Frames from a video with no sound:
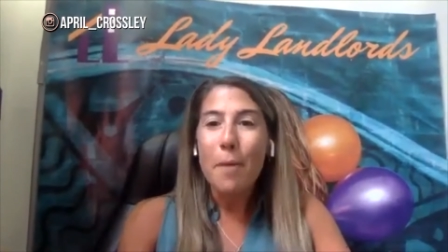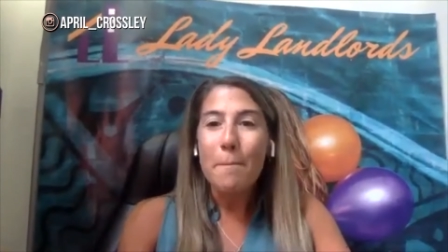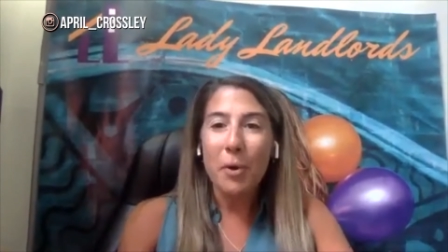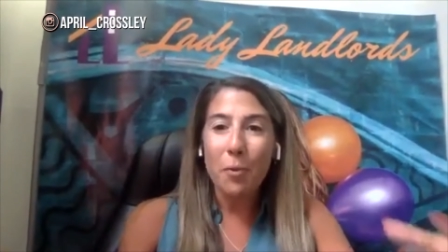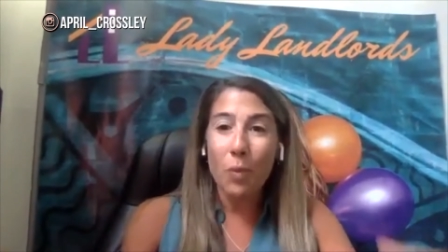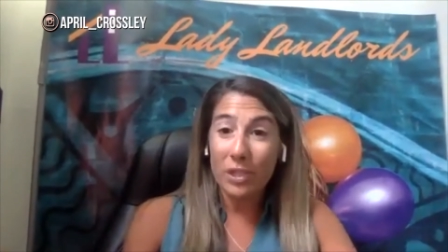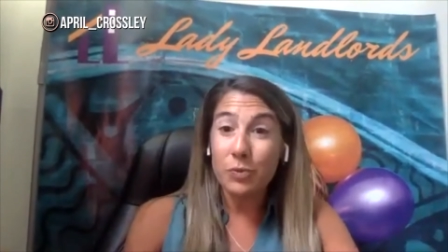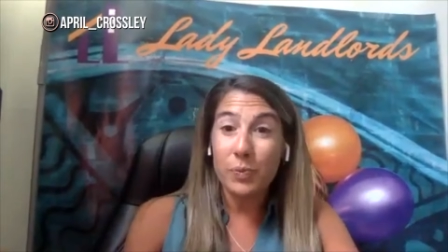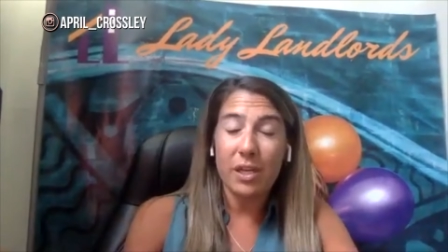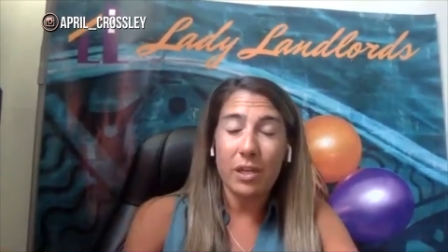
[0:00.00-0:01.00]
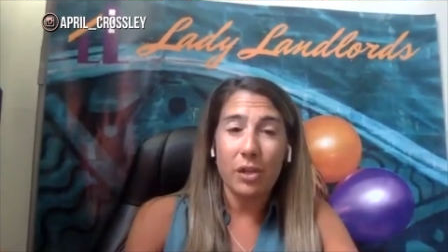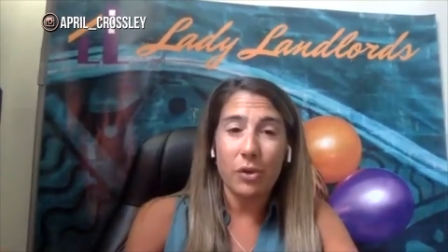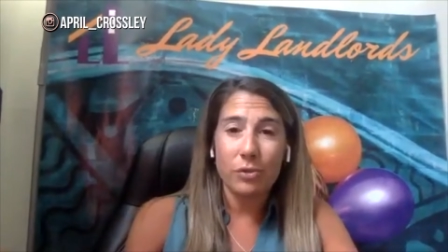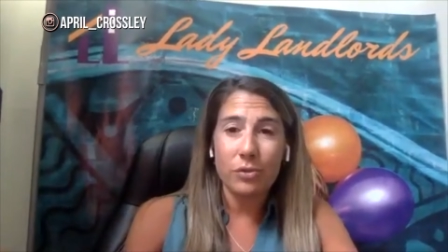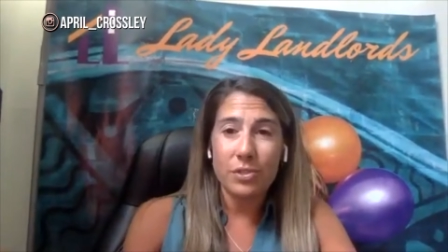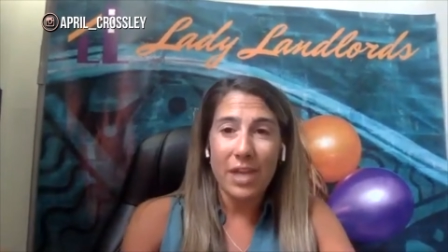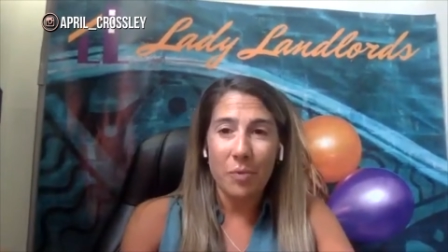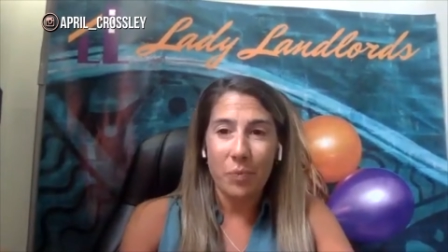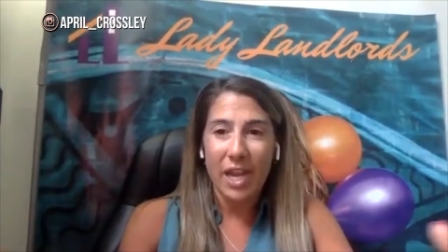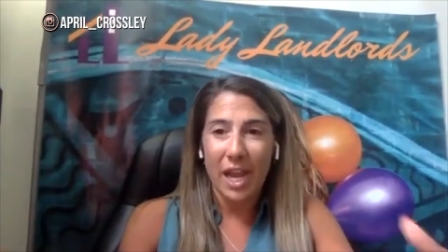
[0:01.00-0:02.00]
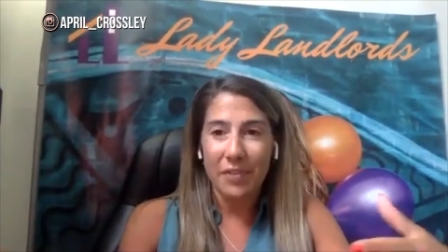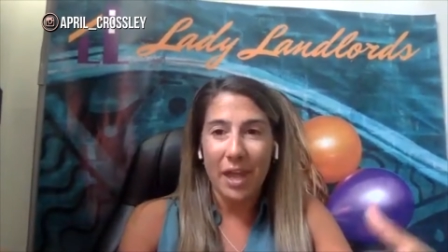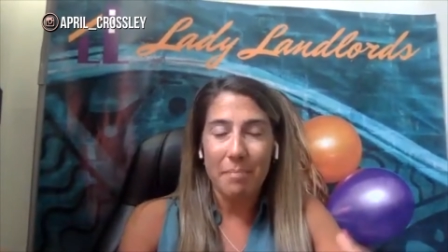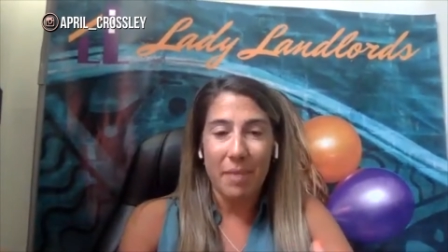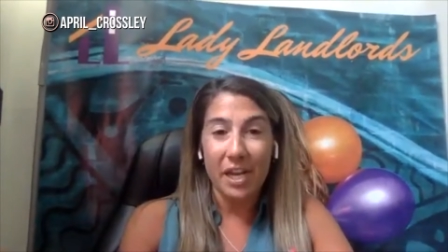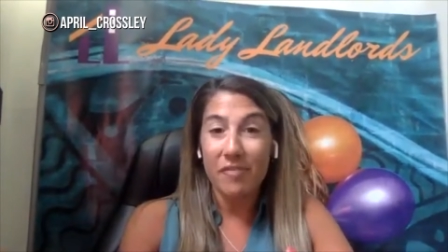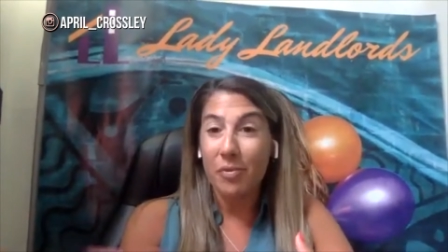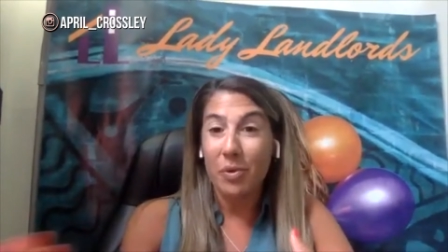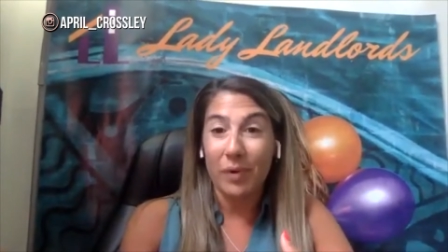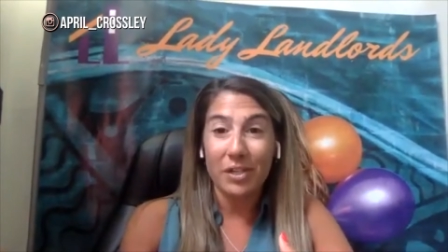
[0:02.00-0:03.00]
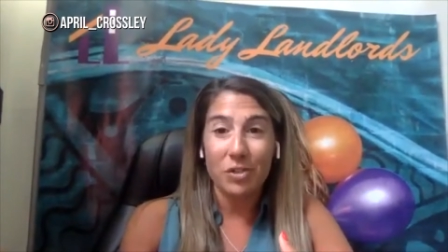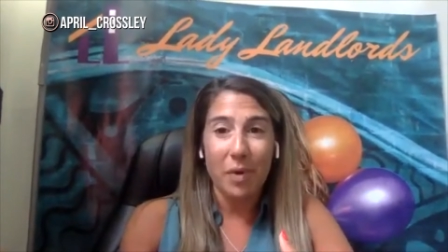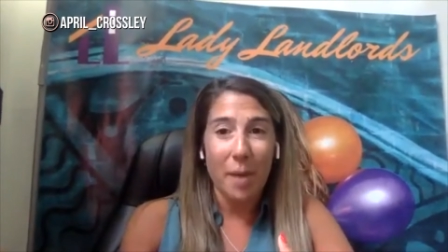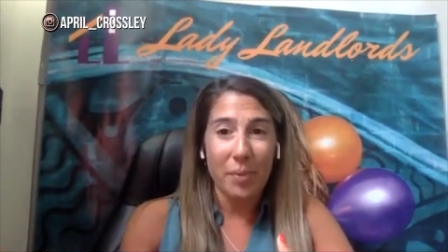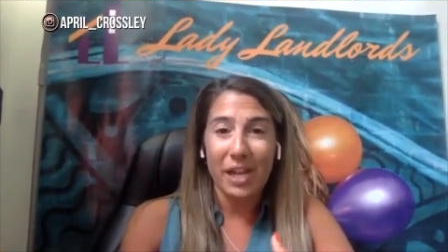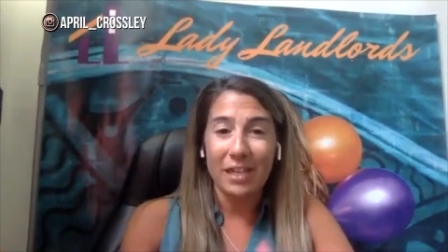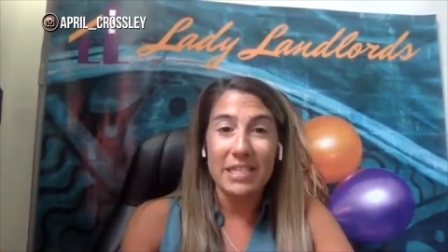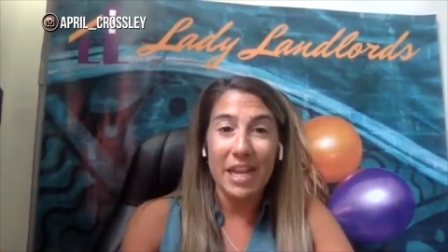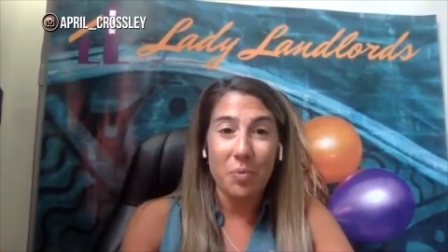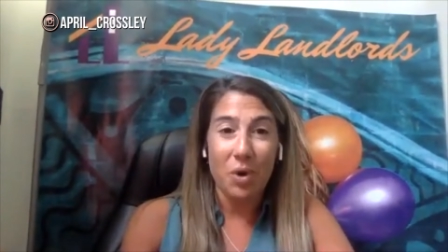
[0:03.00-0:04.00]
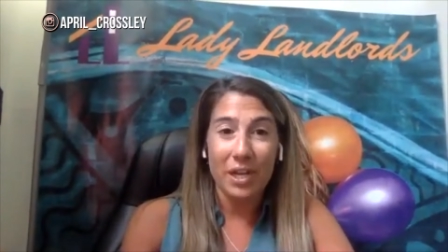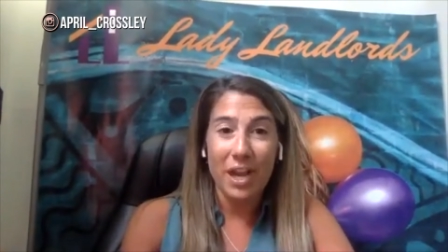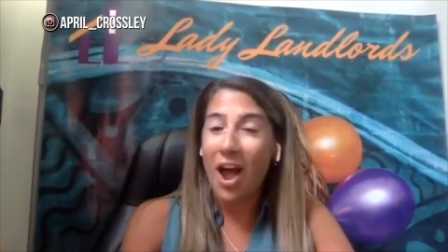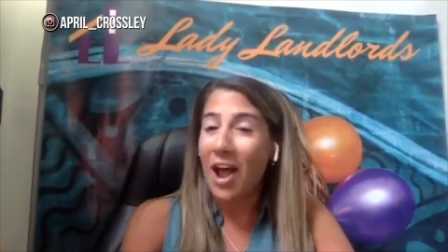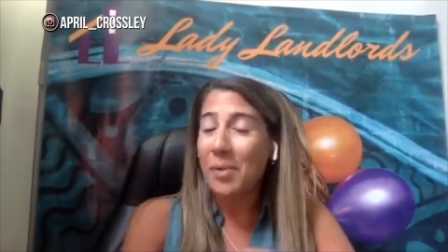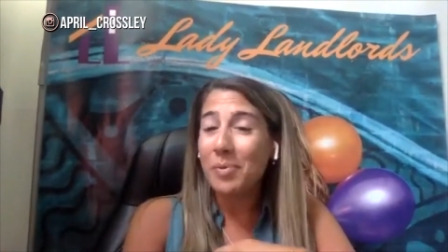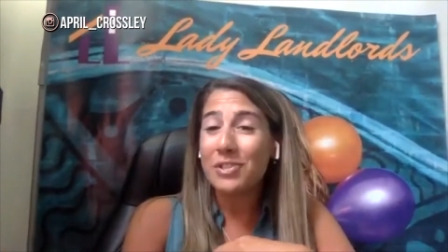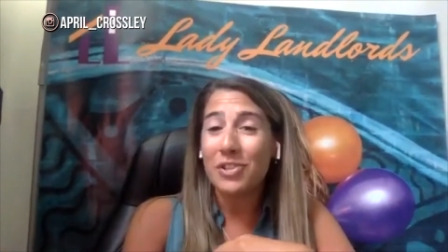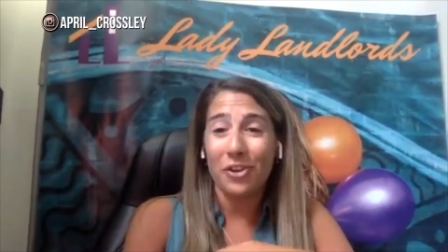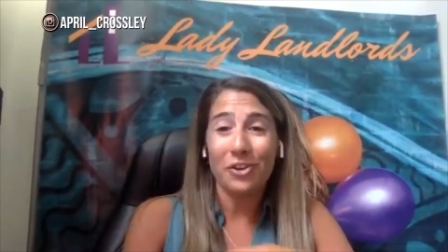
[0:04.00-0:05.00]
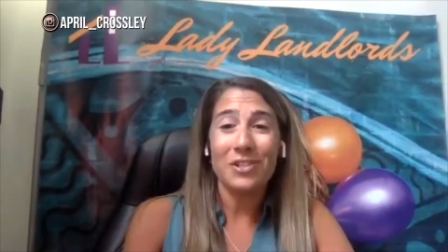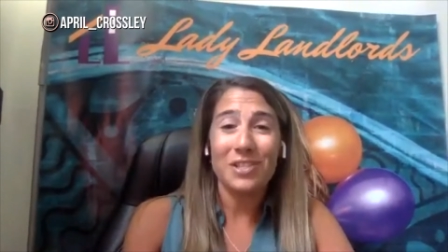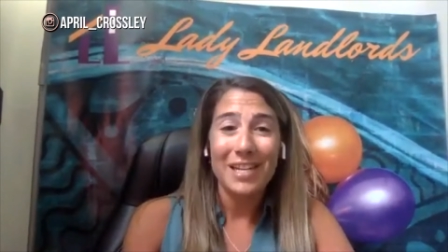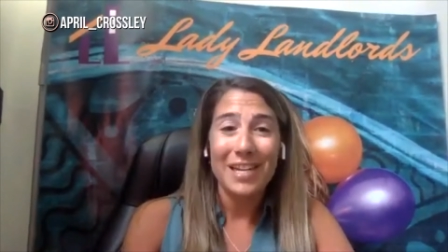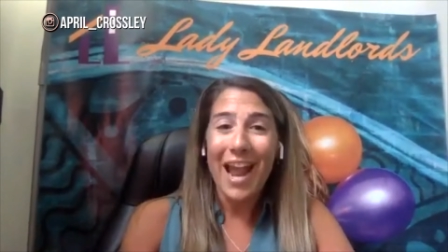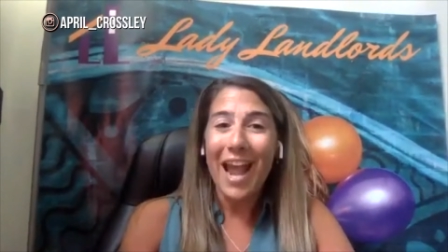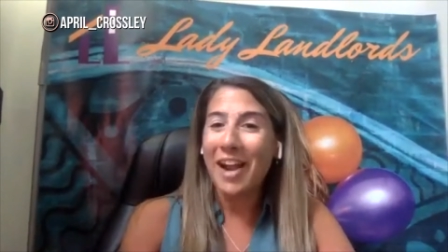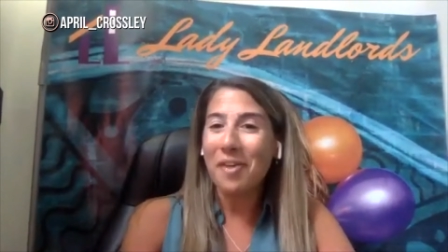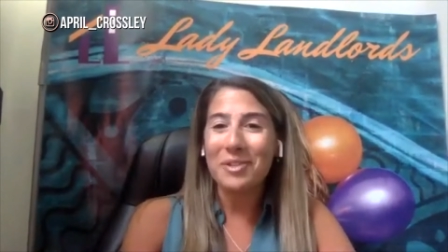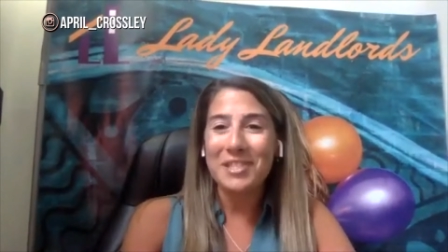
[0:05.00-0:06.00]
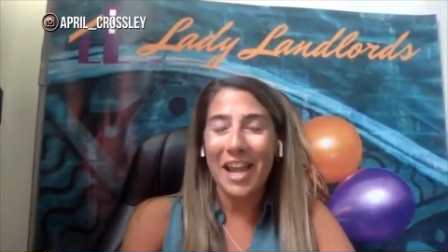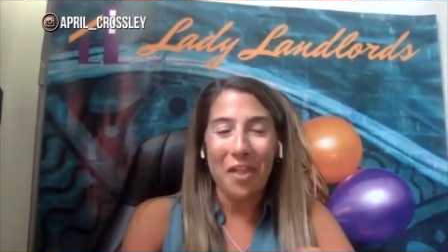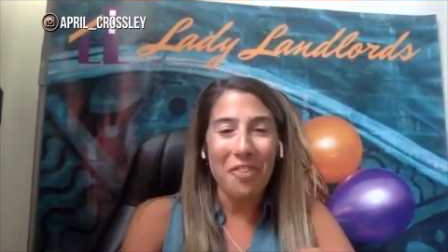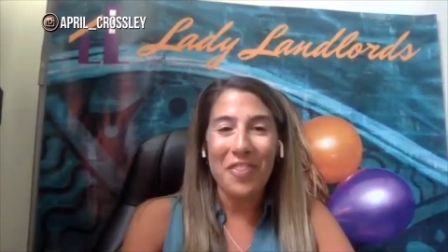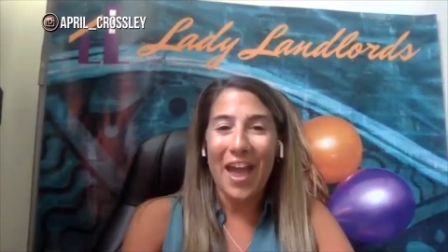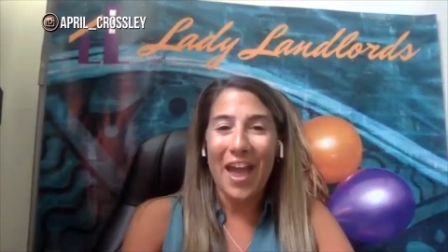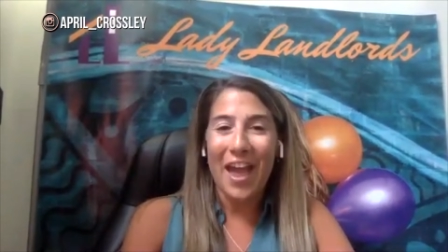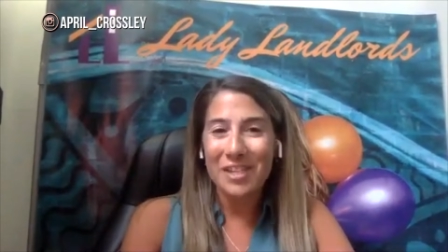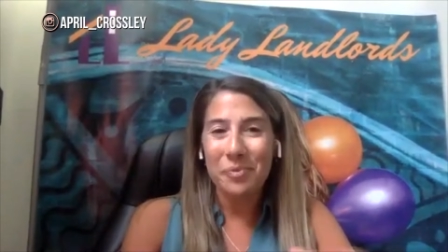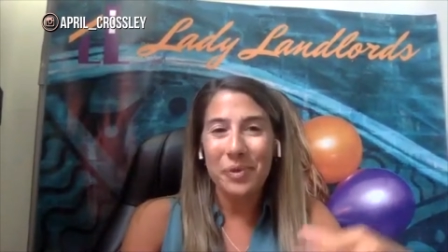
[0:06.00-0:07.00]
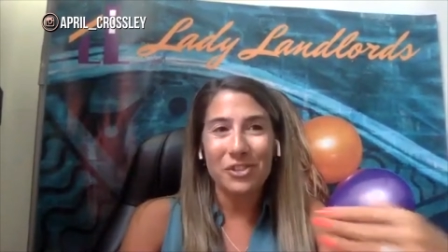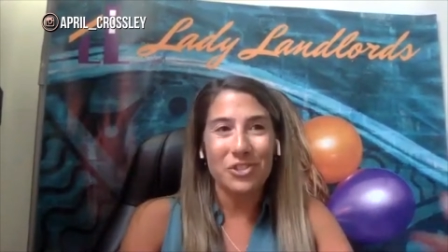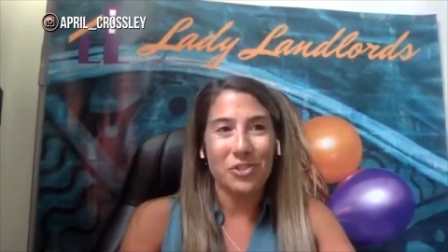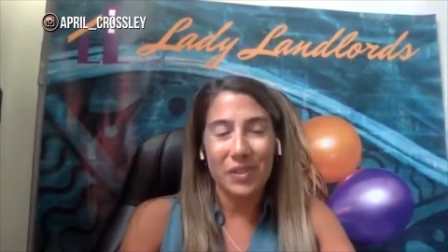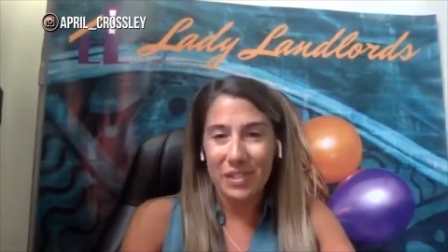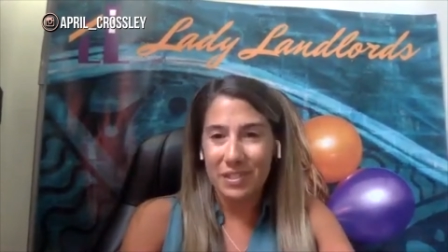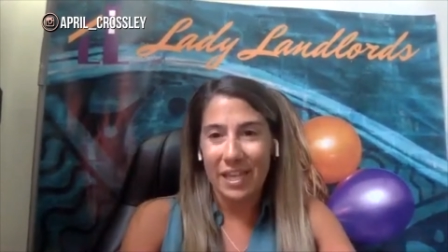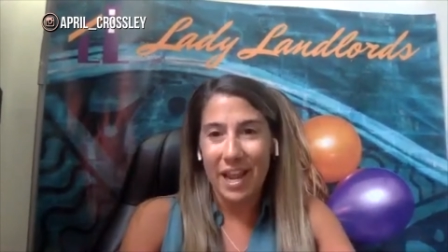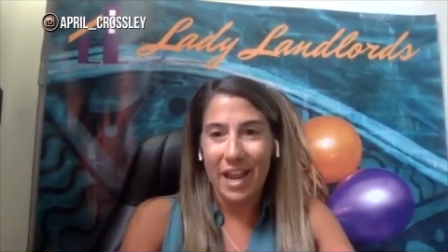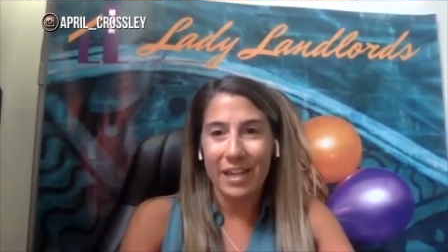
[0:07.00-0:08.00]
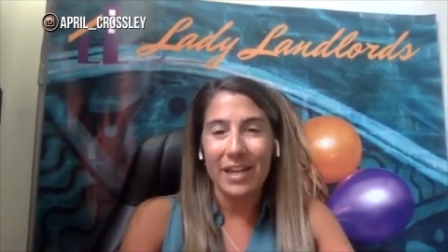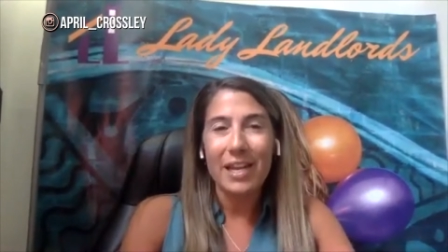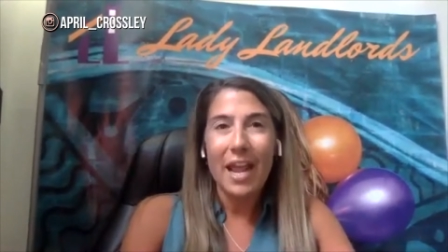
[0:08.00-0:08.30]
But once we closed and we got that money from the rental property on day one, I was hooked and I was like, that's it. We are doing this again.